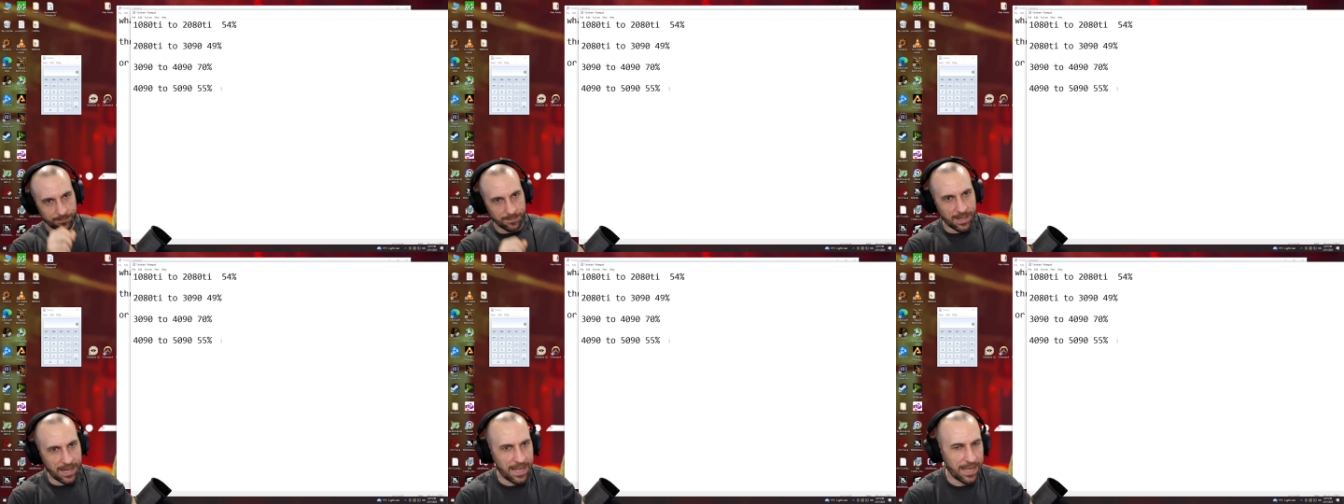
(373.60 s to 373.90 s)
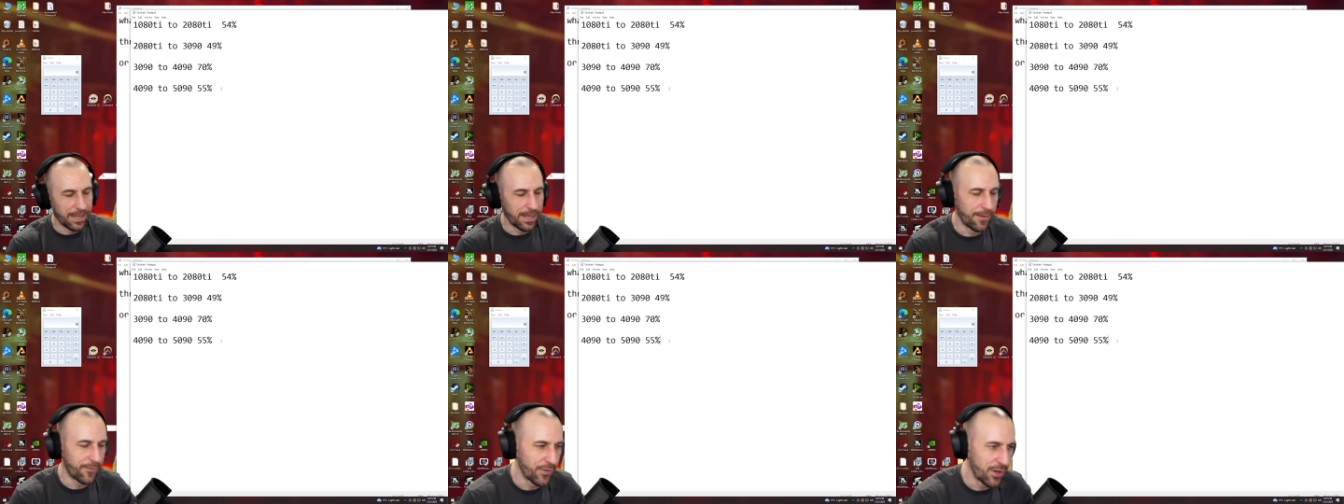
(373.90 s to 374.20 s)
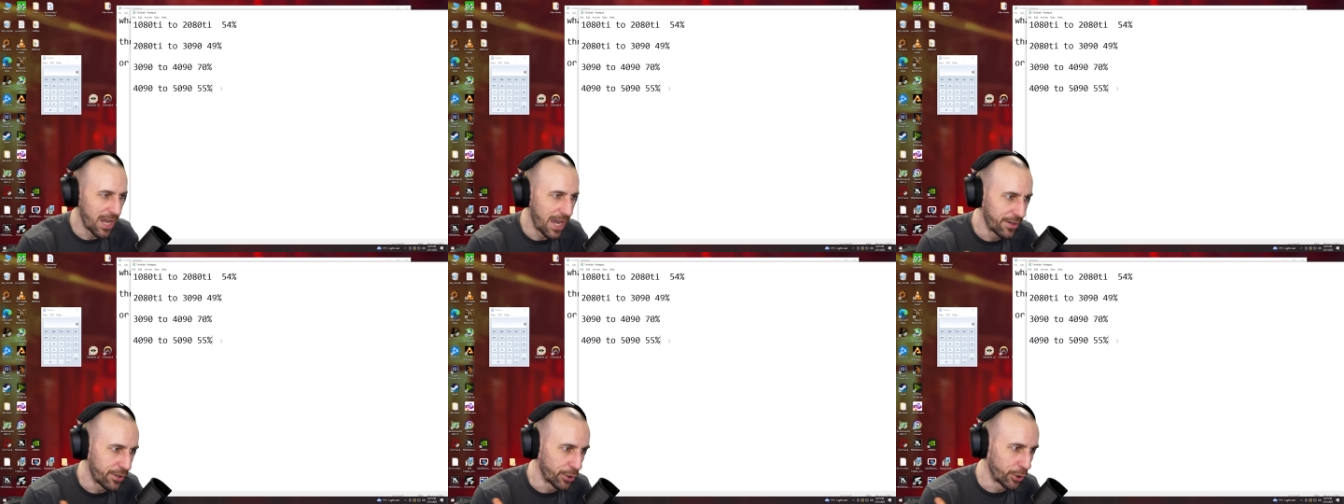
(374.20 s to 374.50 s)
And if you
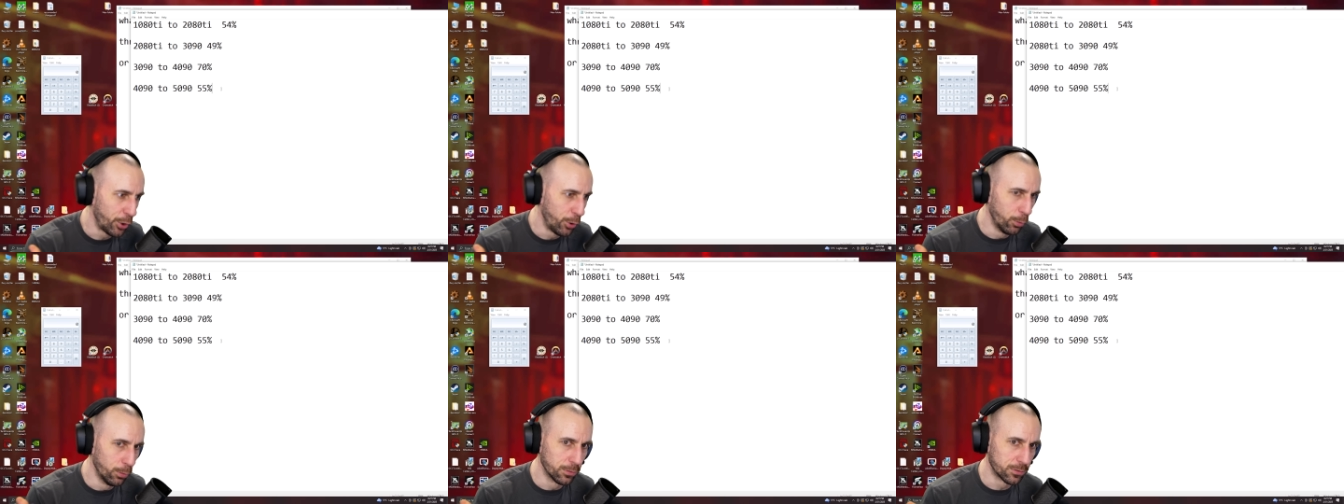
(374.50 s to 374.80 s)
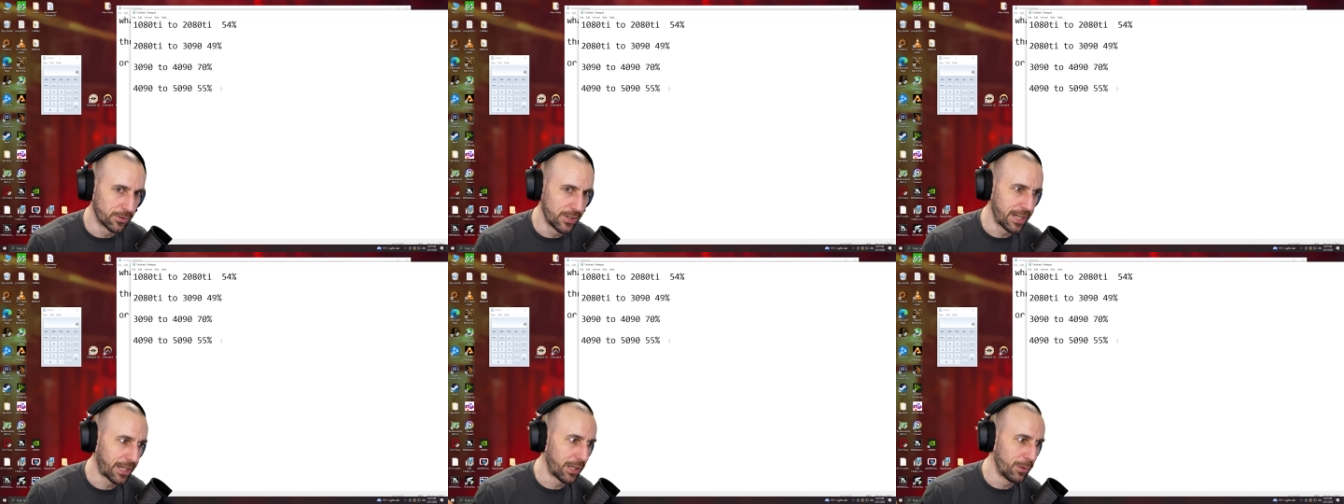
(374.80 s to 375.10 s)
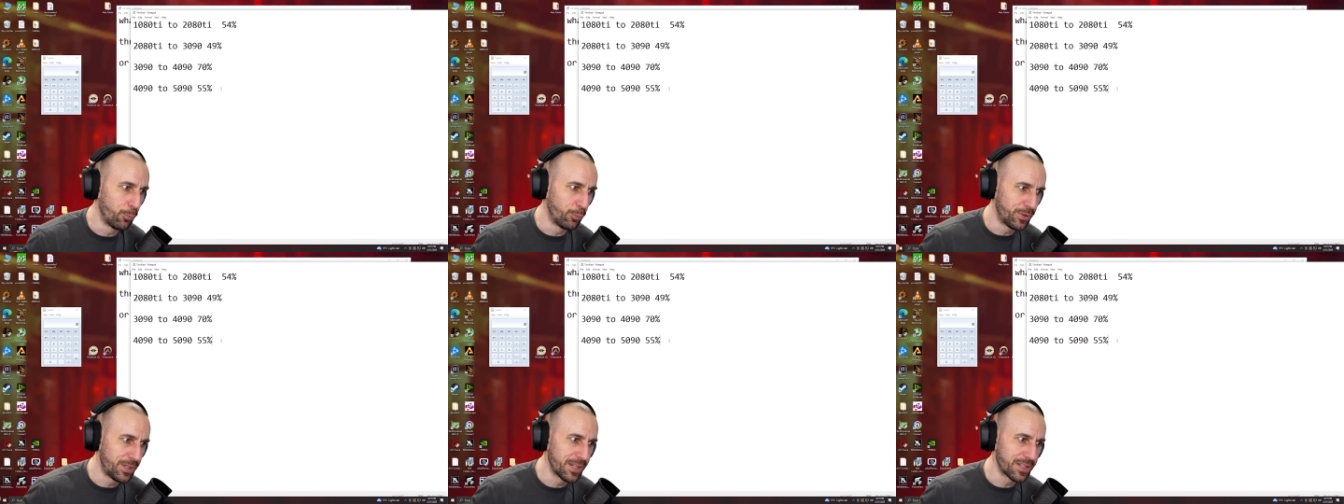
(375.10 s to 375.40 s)
had a cooler that
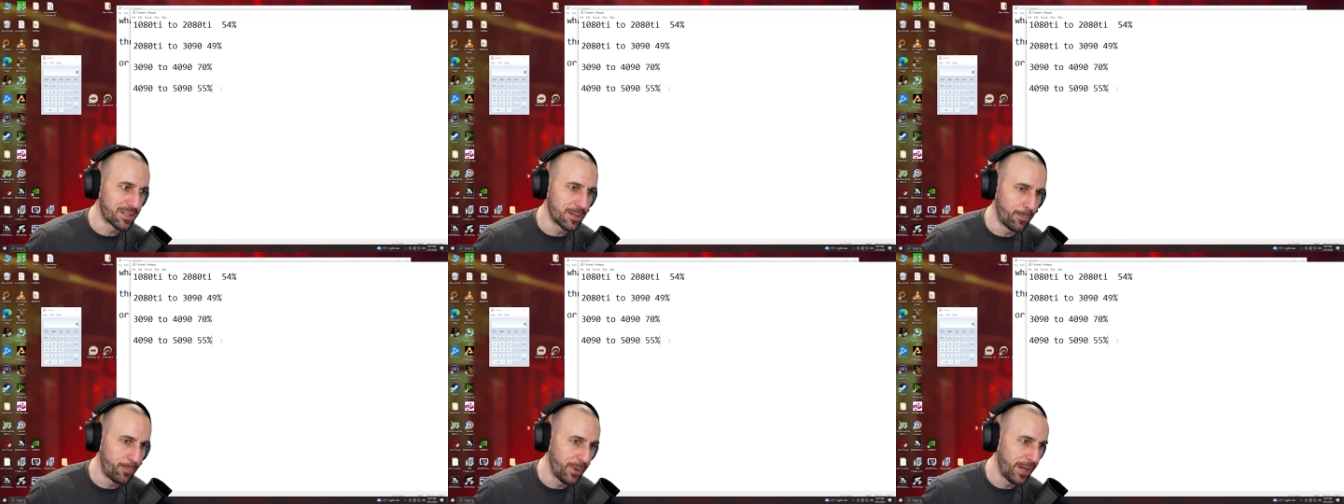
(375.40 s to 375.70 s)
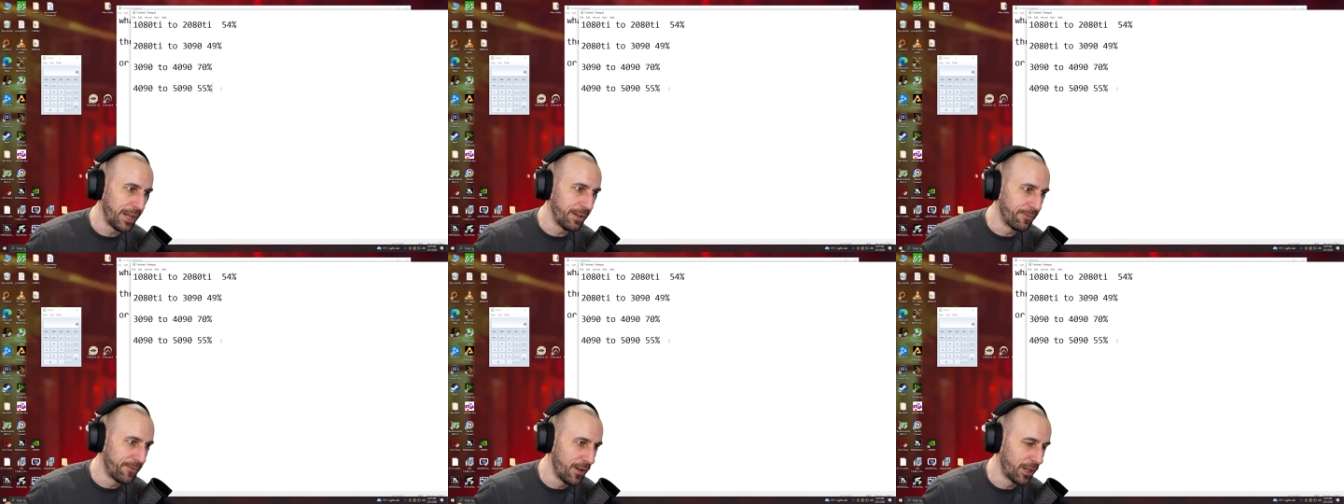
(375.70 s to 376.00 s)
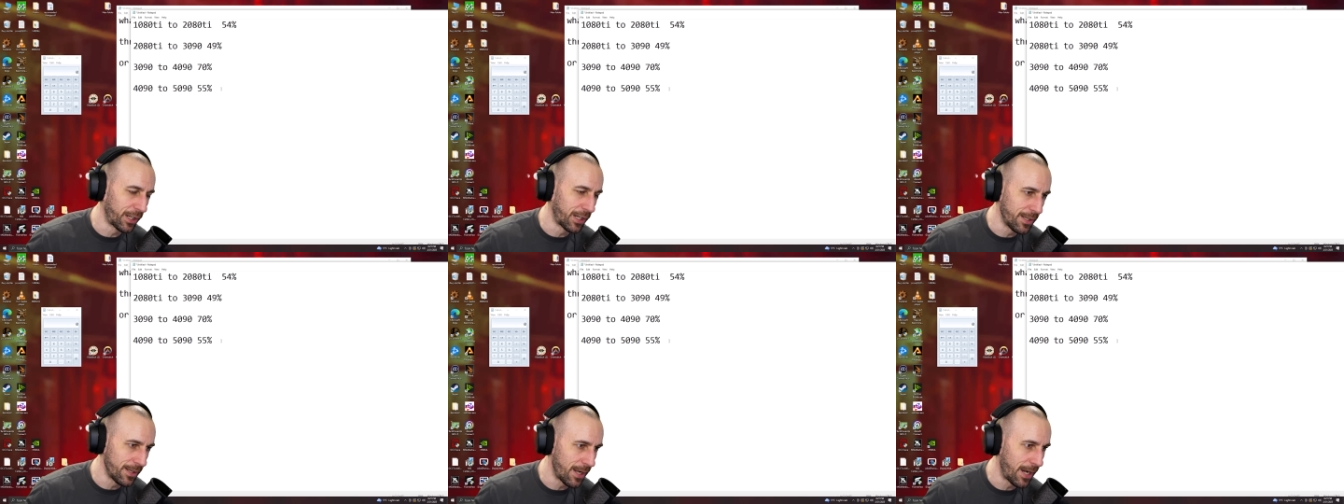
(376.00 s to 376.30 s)
could dissipate
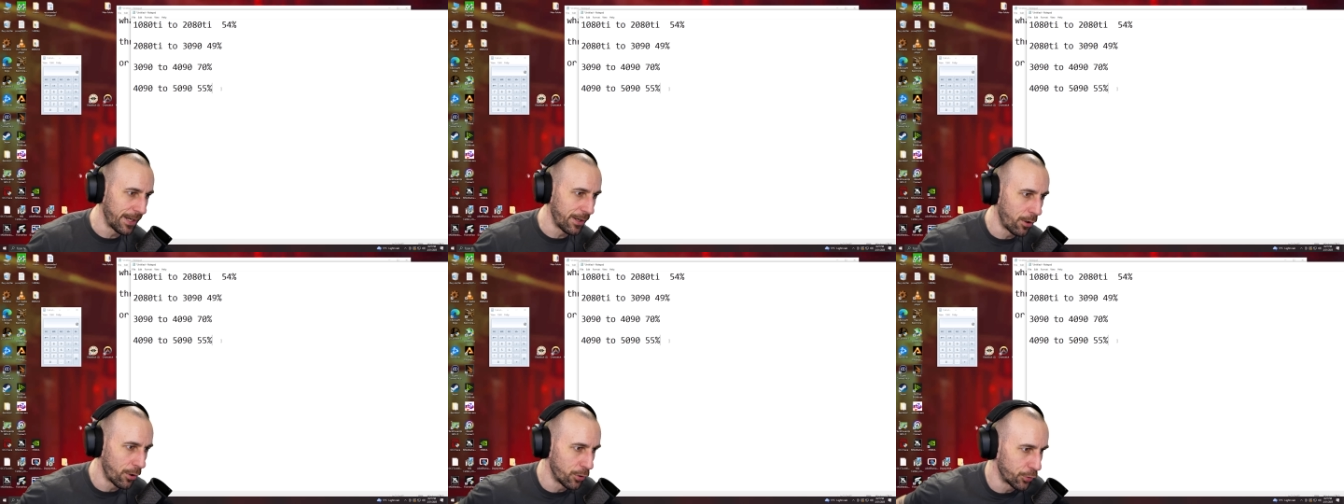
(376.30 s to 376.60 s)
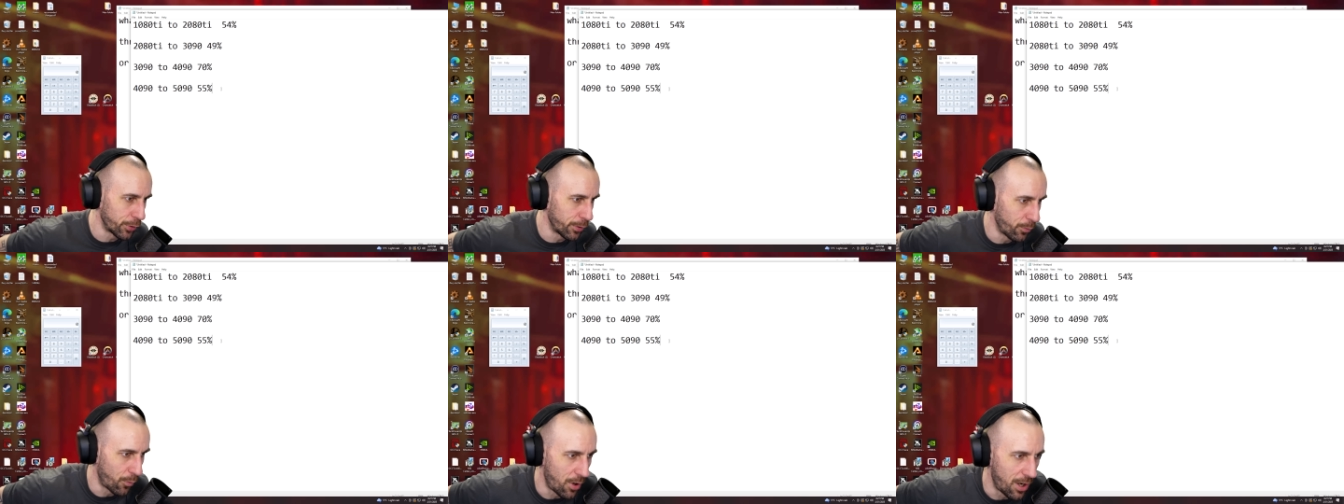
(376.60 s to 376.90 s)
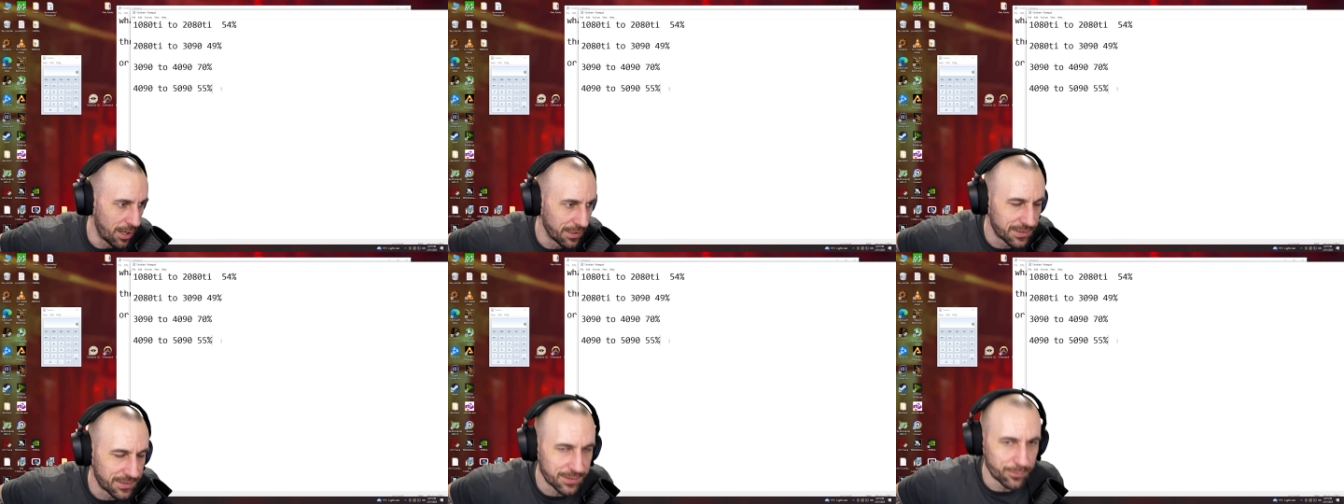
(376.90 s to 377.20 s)
fucking 900
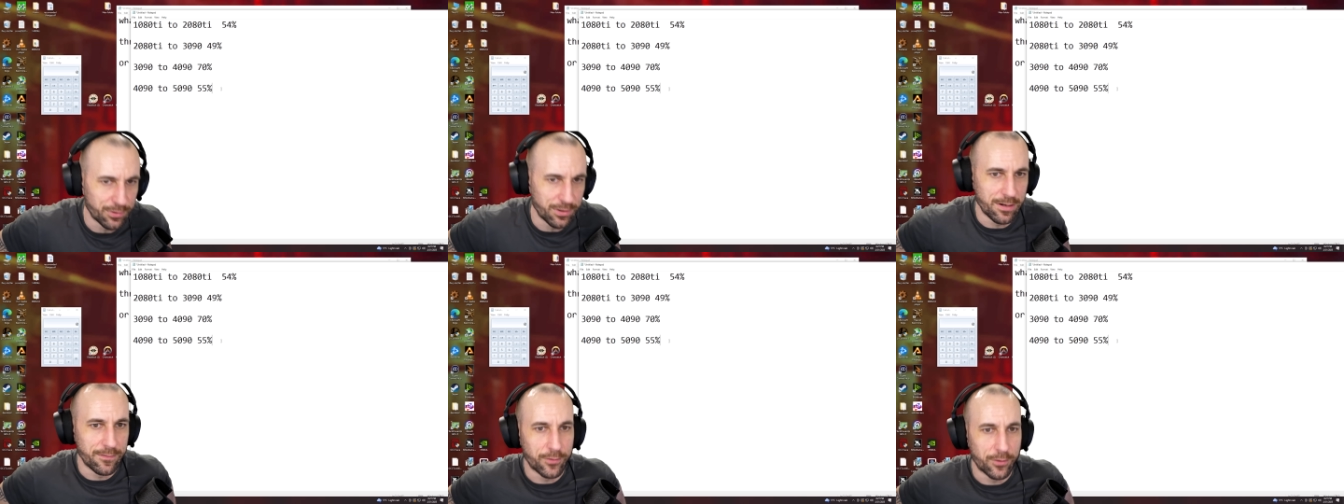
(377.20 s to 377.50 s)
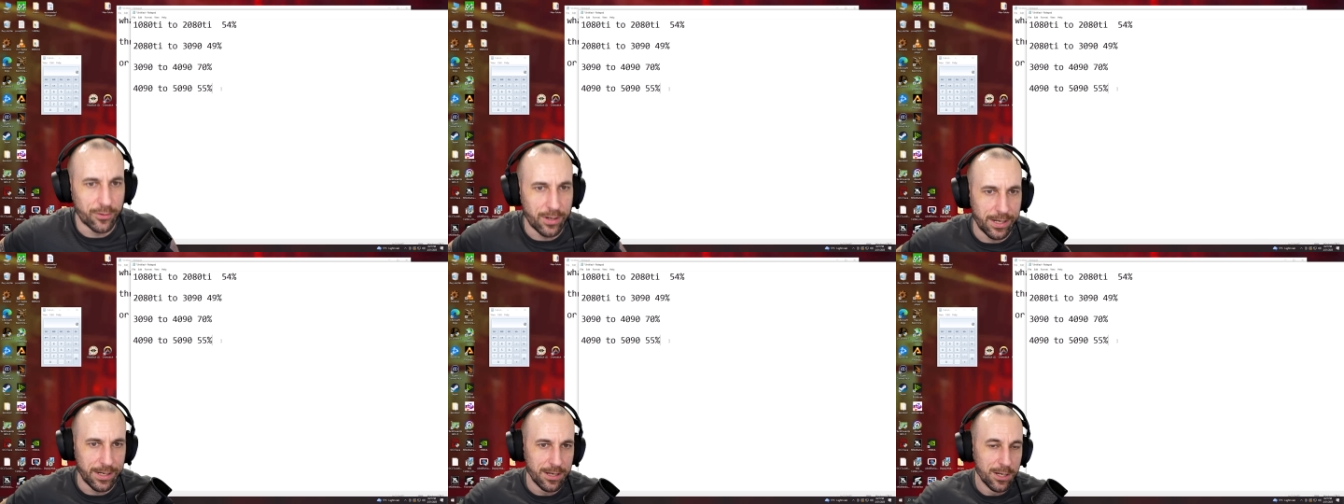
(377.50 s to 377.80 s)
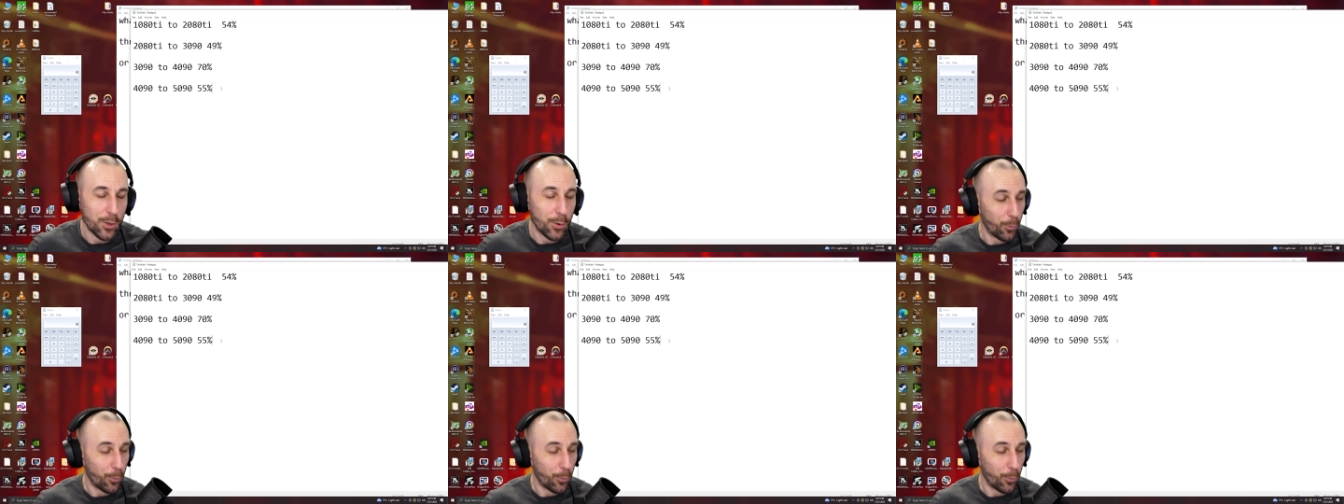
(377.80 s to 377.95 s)
watts or whatever, right?